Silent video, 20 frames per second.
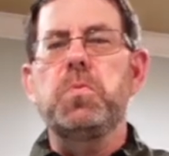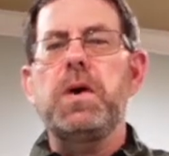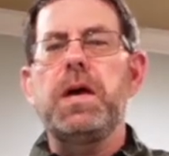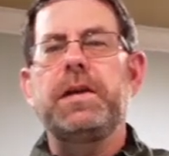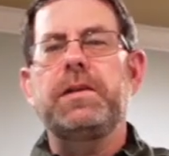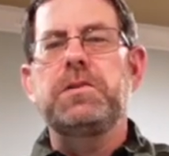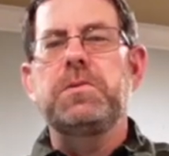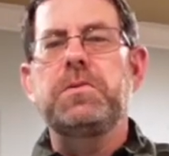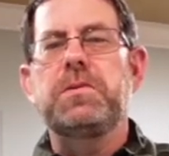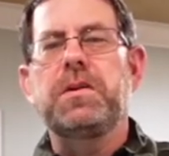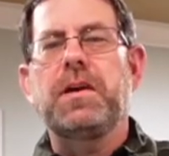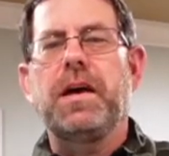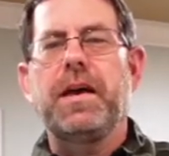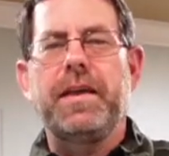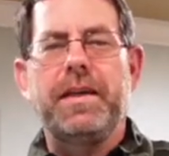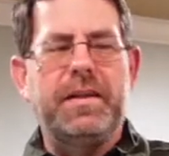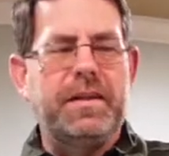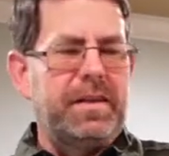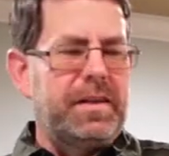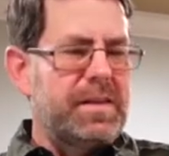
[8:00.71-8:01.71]
way too
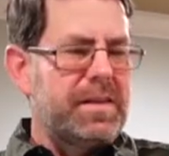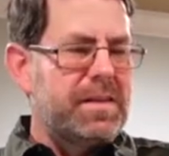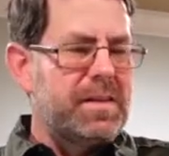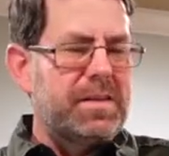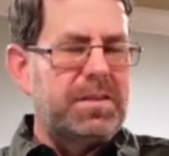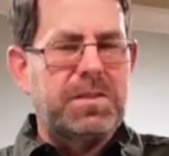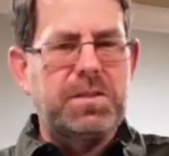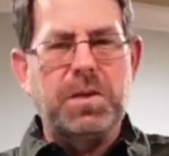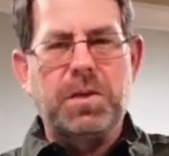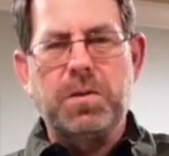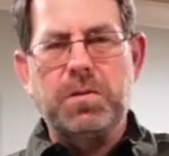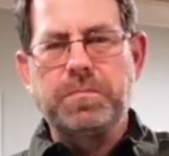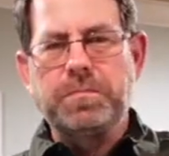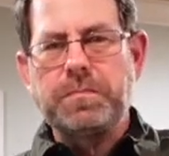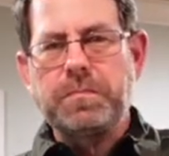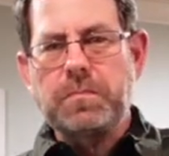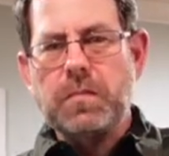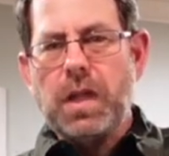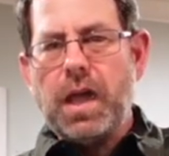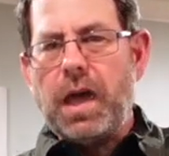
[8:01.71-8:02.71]
tight.
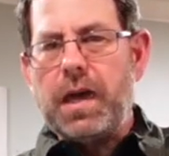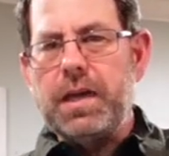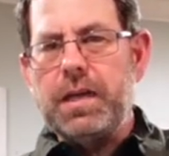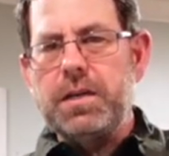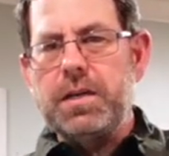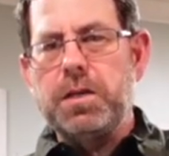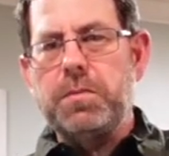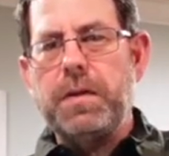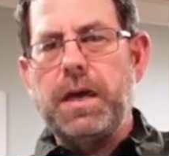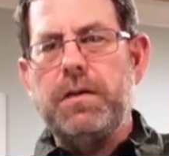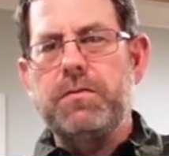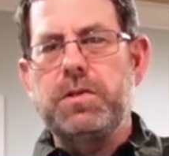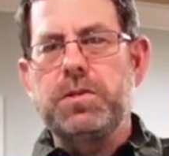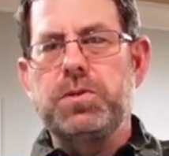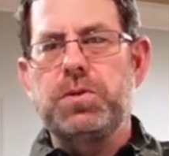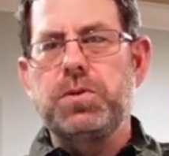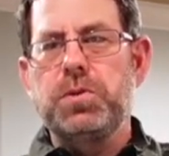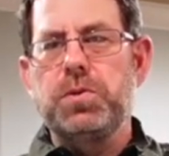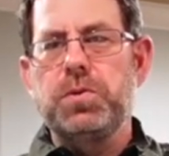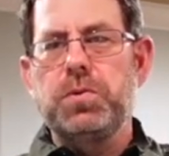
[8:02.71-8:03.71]
So I ended up having
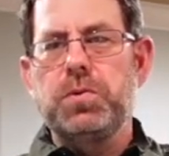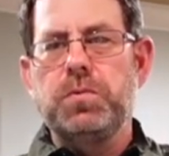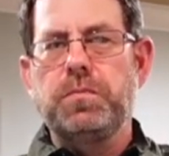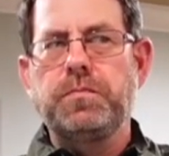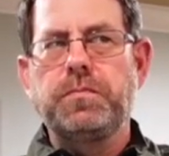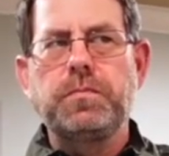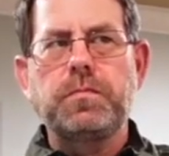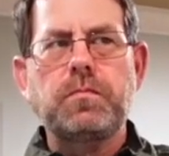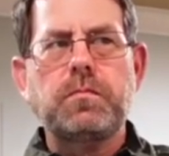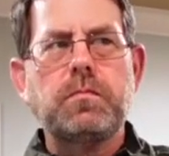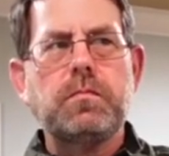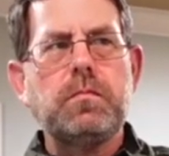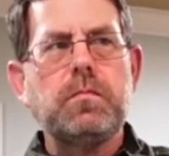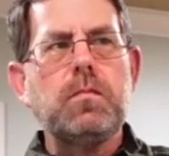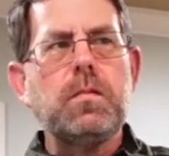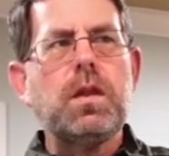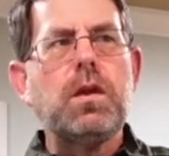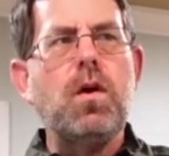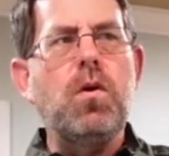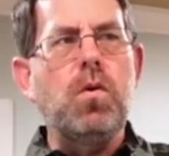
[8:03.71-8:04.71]
to
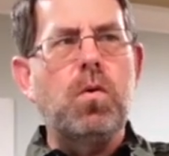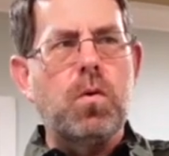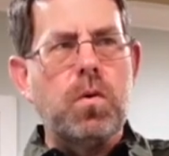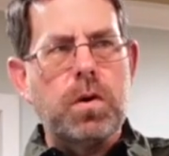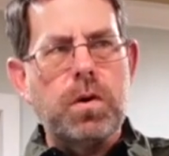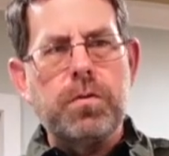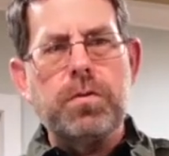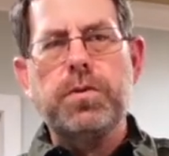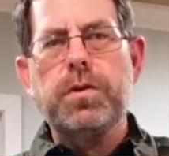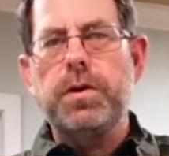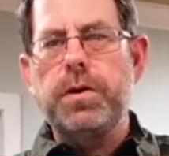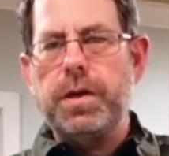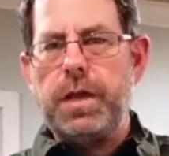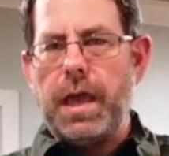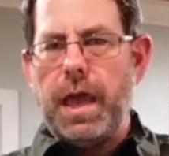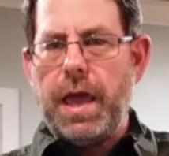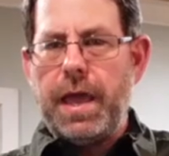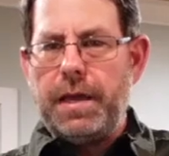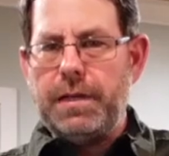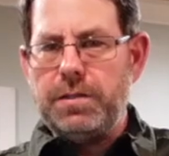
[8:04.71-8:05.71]
order
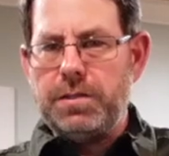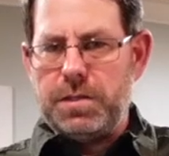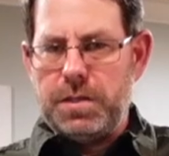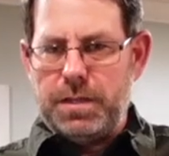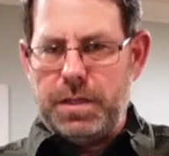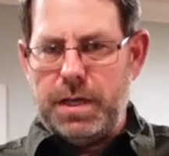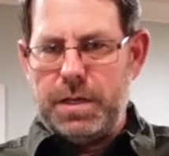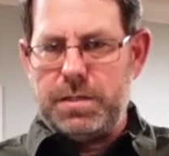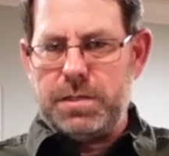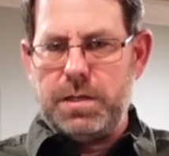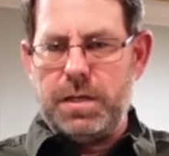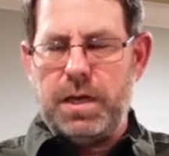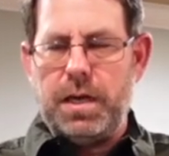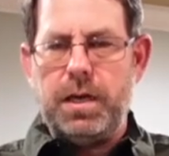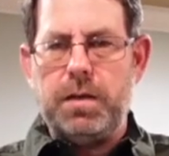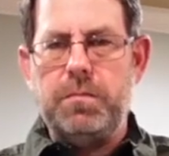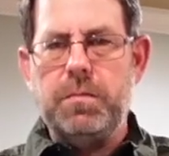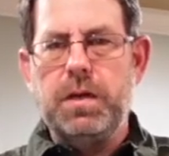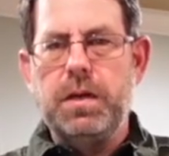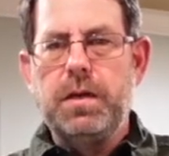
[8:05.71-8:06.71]
38s in that
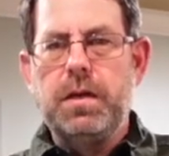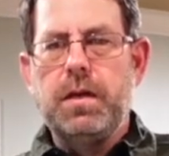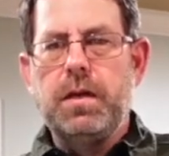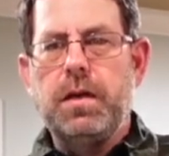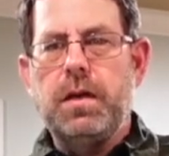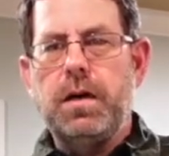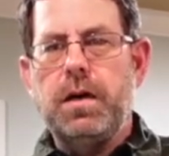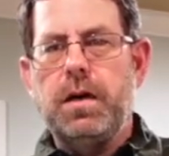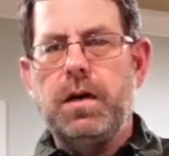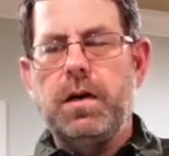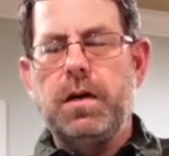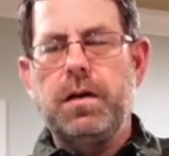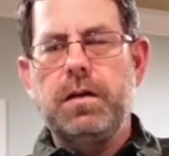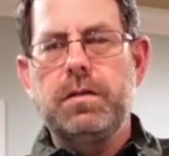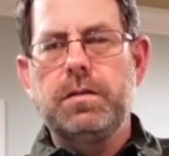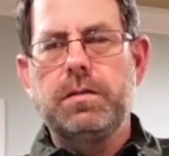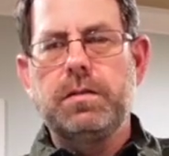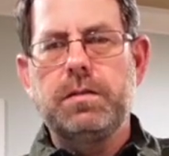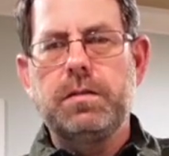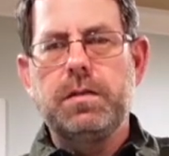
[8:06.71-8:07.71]
same
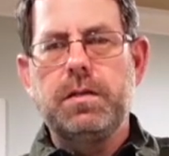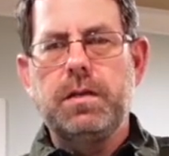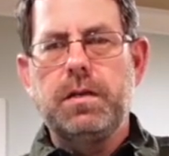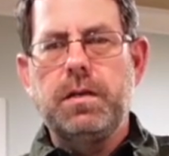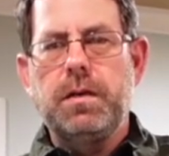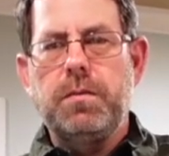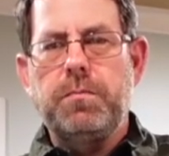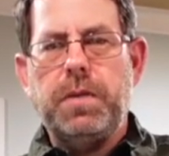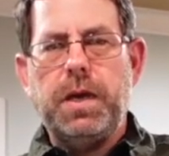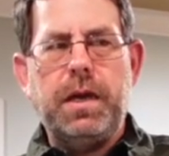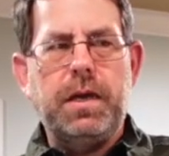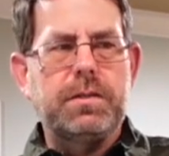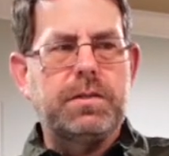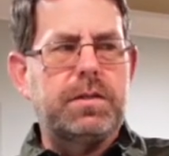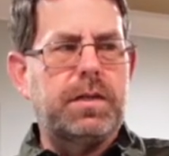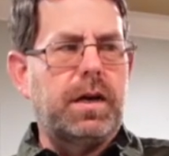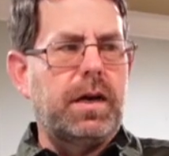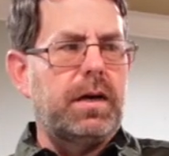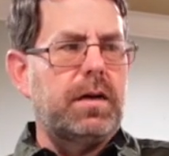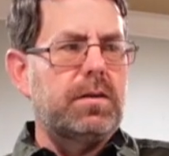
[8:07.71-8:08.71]
pant
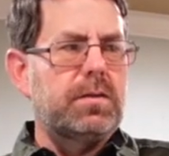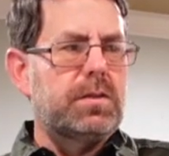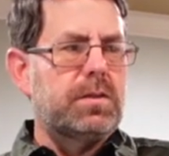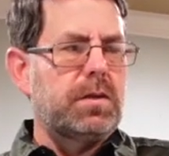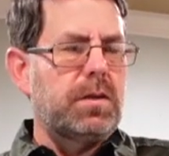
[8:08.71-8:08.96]
style,